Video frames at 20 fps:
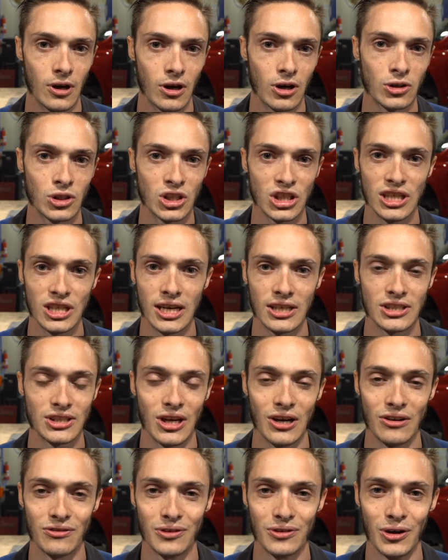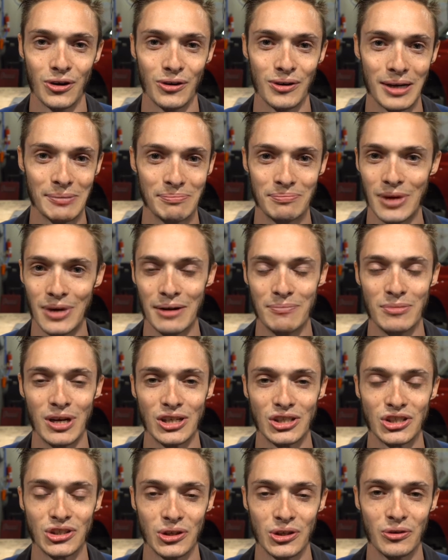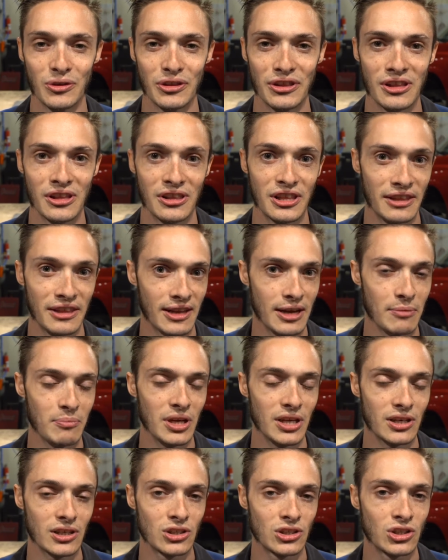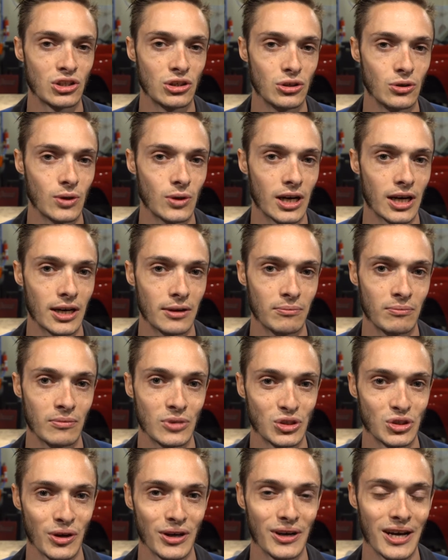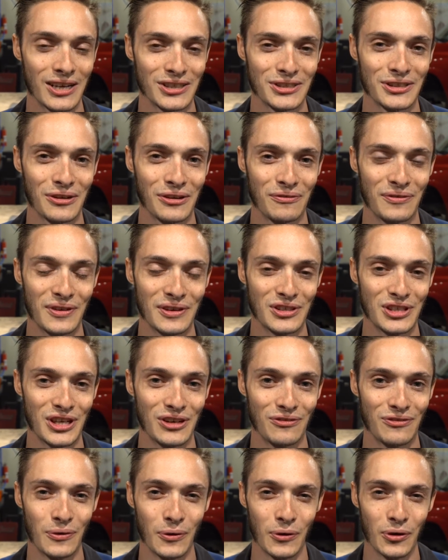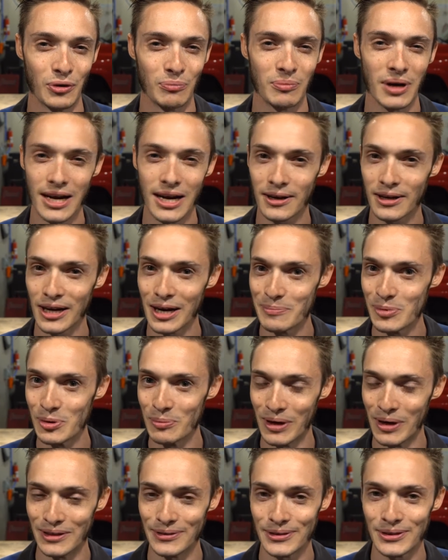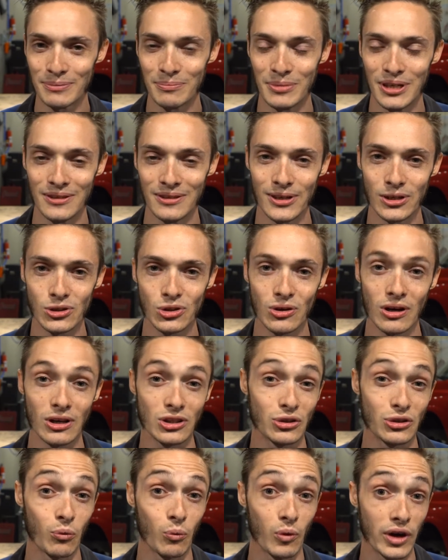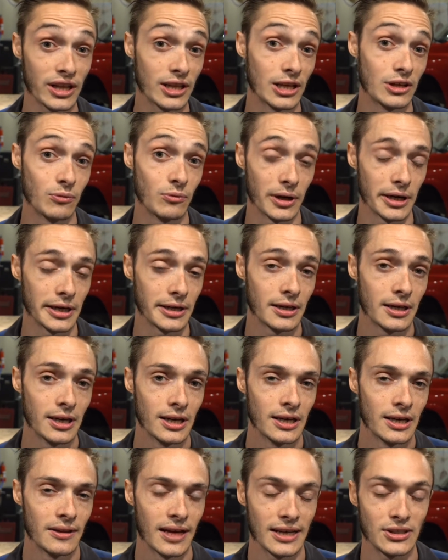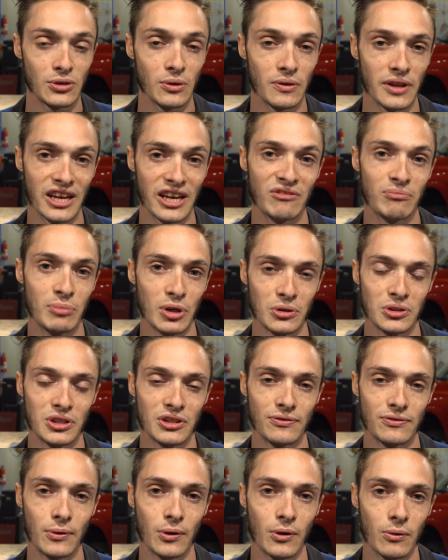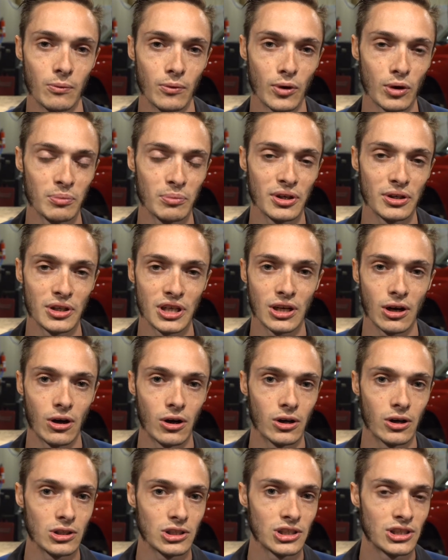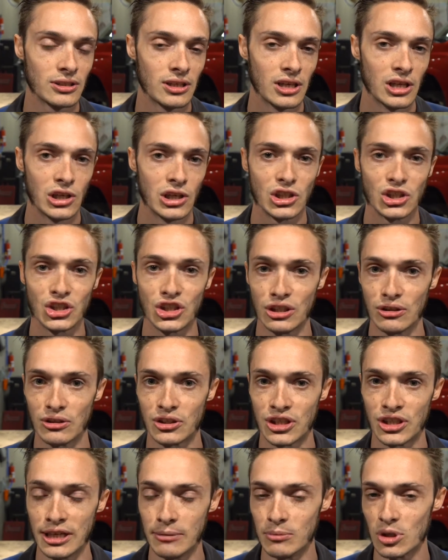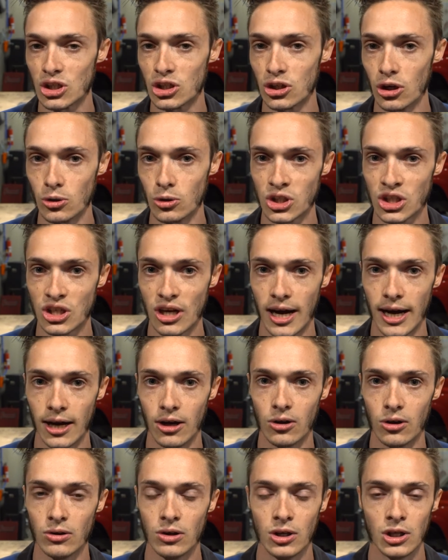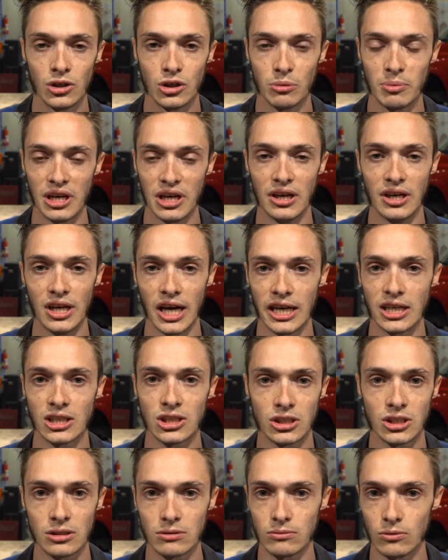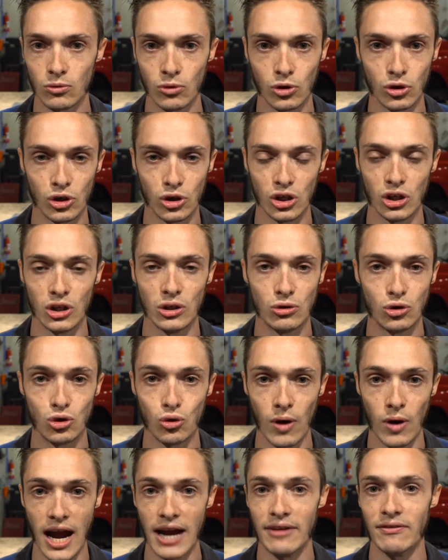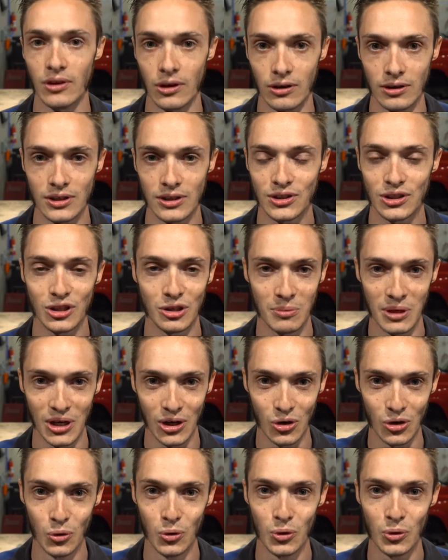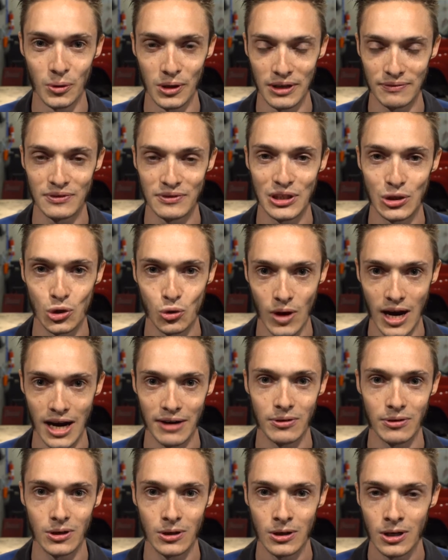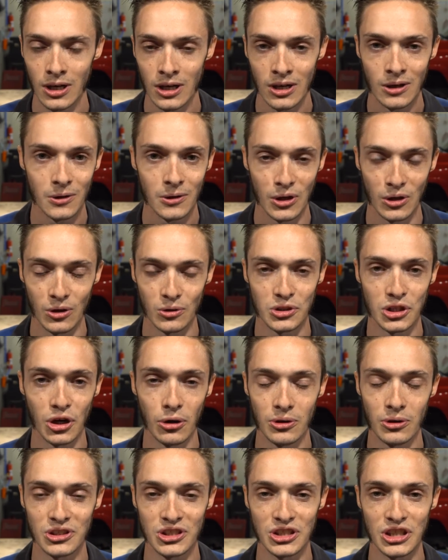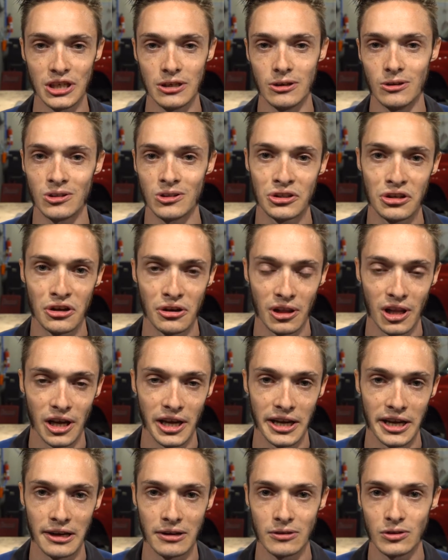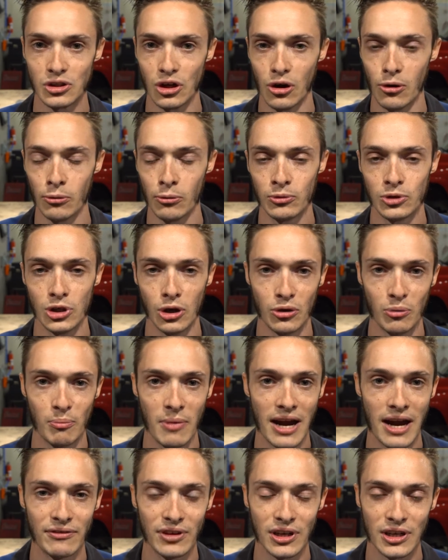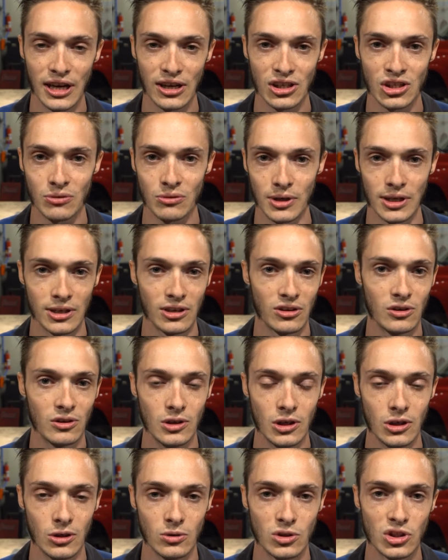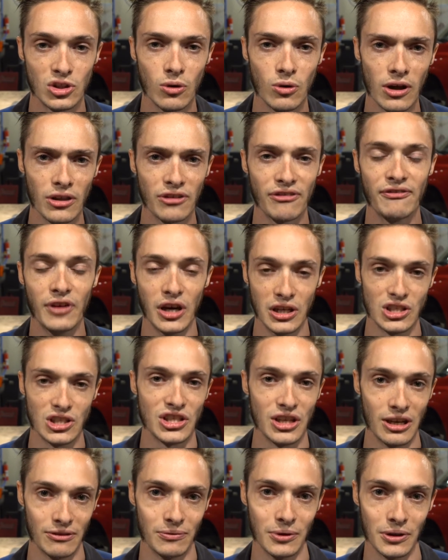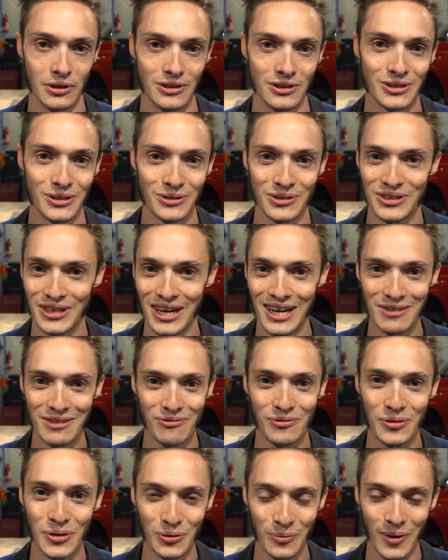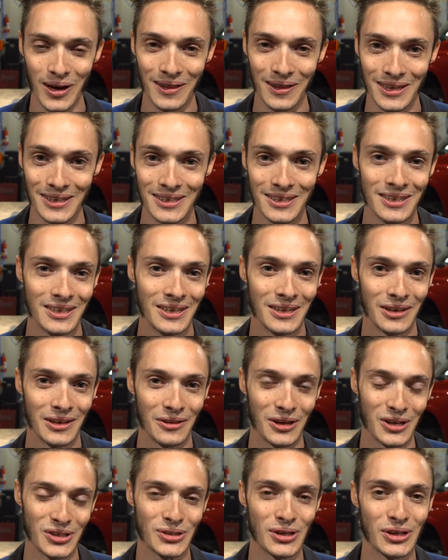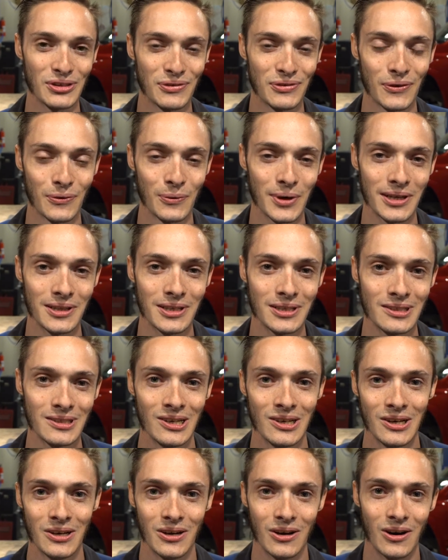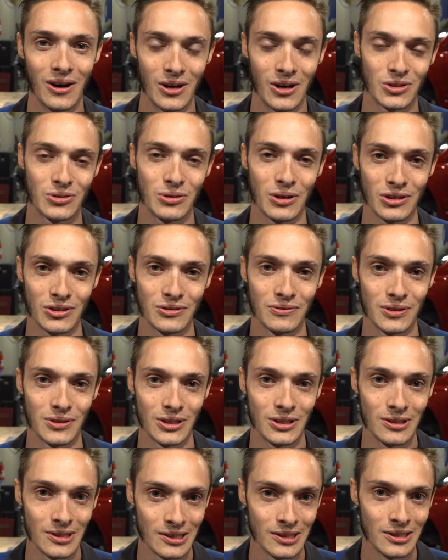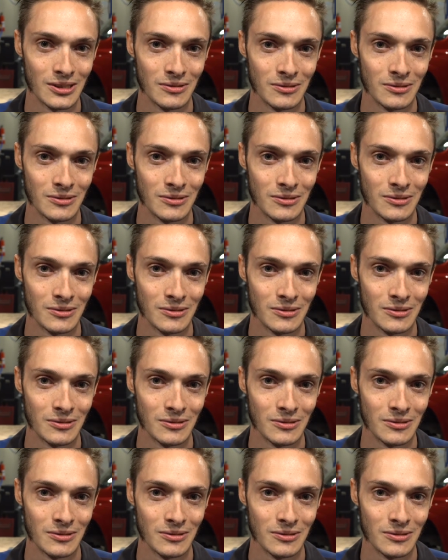RGS Off-Road, I'm not sure. They beat us to straight axling a 5th gen 4Runner by a couple months, but their truck's a wheeling rig. That's what they've built it for. We're building ours SEMA show style to be a nice, good driver. It's going to be a cool lifted driver. You know, tow the Sea-Doos to the lake, tow the Maverick X3 to the dunes, do all the fun stuff with it. So it's not for wheeling. Their truck's for wheeling. Our truck's for